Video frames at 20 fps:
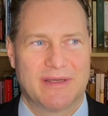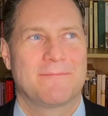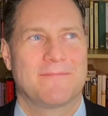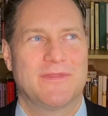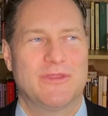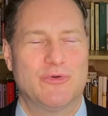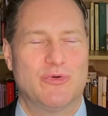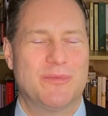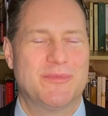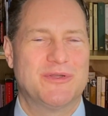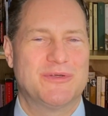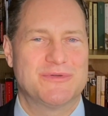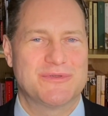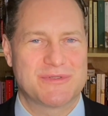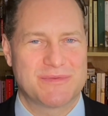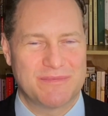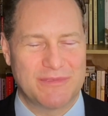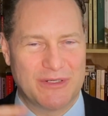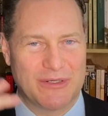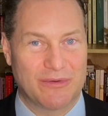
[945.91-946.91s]
The woman who's,
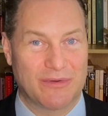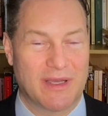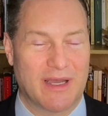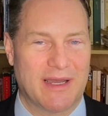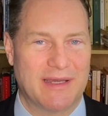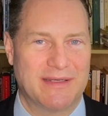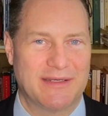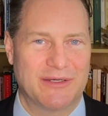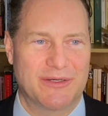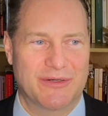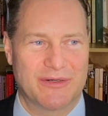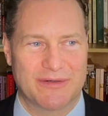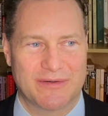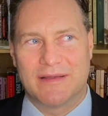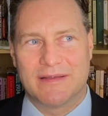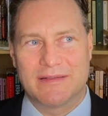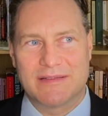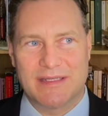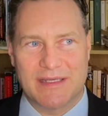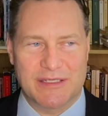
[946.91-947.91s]
guiding her
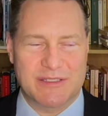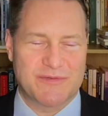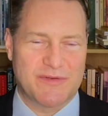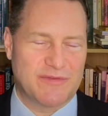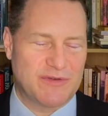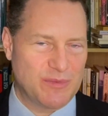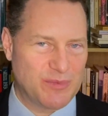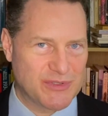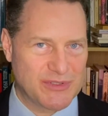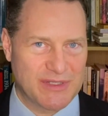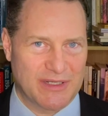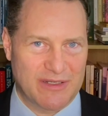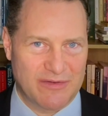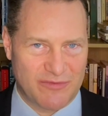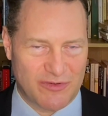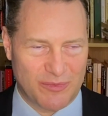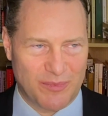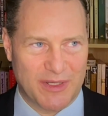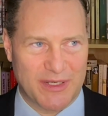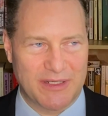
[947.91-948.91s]
takes 50% of
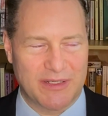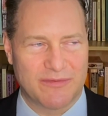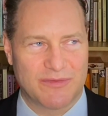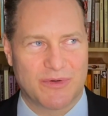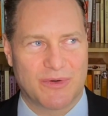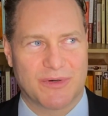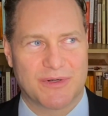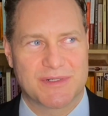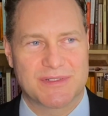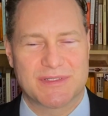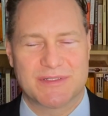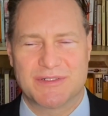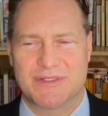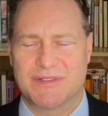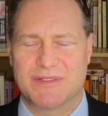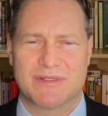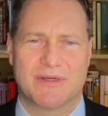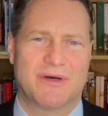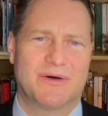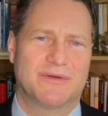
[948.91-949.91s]
her money, of course. And she
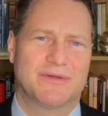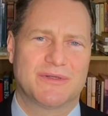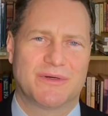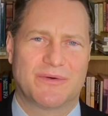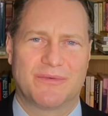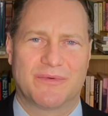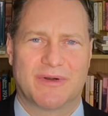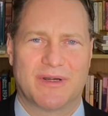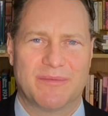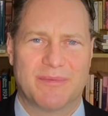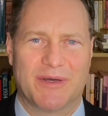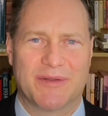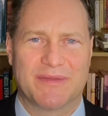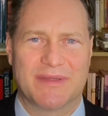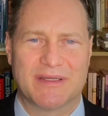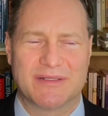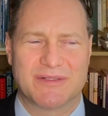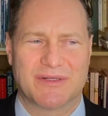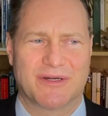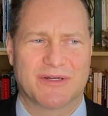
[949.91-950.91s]
says, oh, don't worry about
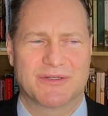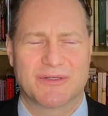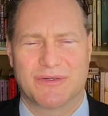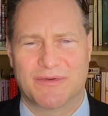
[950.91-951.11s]
that, doctor.